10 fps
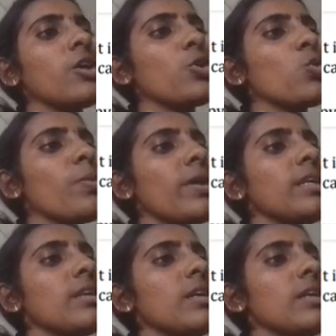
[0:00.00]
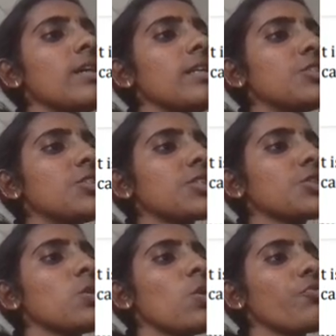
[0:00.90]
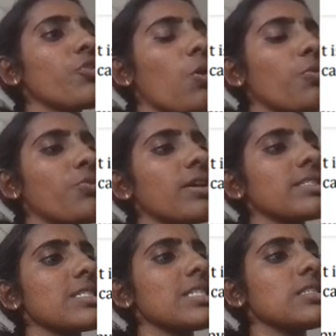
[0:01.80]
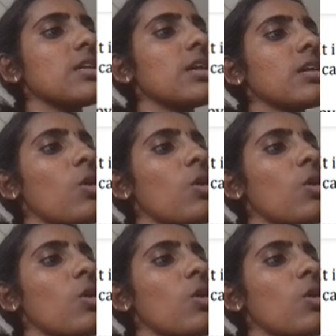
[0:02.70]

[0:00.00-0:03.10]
You might need an injection of contrast into